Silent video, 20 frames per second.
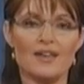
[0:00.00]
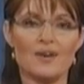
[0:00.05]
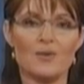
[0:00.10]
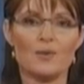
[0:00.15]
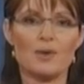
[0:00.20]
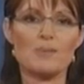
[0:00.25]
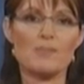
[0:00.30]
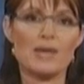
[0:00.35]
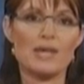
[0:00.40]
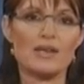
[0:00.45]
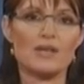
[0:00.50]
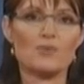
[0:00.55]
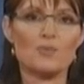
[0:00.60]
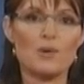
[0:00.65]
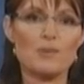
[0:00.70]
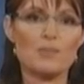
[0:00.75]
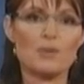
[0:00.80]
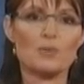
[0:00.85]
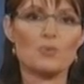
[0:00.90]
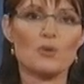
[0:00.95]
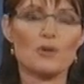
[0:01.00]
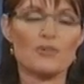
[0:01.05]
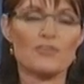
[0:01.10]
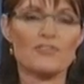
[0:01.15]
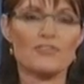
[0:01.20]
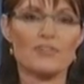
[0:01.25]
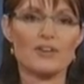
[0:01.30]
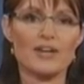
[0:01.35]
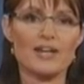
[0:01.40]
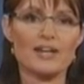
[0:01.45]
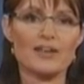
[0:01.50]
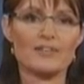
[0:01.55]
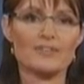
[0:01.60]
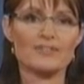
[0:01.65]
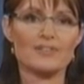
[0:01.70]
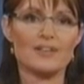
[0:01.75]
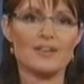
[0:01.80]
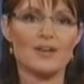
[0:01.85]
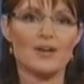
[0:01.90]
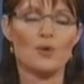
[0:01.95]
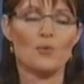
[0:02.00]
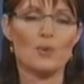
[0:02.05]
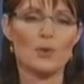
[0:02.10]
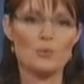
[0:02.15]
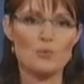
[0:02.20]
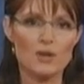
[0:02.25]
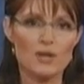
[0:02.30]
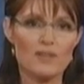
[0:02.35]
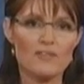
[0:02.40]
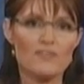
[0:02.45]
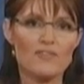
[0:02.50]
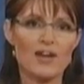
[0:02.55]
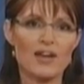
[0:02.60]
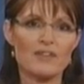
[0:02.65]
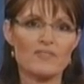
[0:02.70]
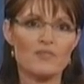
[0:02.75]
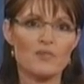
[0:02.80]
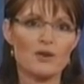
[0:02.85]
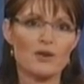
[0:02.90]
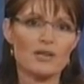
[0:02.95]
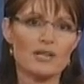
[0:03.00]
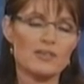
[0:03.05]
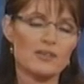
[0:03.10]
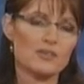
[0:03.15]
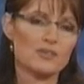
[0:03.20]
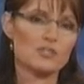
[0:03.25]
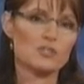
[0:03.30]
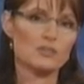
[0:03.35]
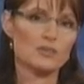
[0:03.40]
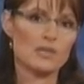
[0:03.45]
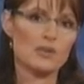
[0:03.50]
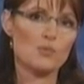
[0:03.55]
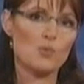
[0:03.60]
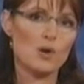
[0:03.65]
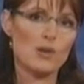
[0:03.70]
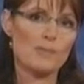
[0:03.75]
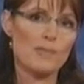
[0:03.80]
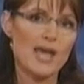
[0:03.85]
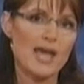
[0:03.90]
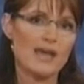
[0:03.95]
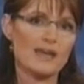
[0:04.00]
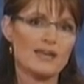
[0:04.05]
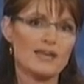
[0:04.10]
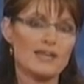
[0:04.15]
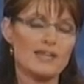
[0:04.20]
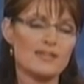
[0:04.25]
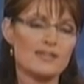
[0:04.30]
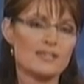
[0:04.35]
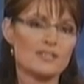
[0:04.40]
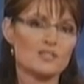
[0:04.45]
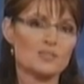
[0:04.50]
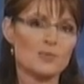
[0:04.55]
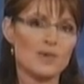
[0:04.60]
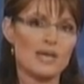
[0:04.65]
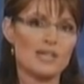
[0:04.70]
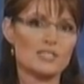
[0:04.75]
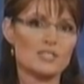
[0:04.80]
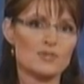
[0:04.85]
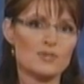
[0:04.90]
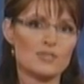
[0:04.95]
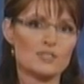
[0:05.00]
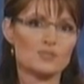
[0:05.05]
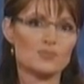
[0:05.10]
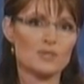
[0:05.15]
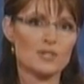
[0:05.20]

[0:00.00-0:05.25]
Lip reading: when men and women were free. We will fight for it, and there is only one man in this race who has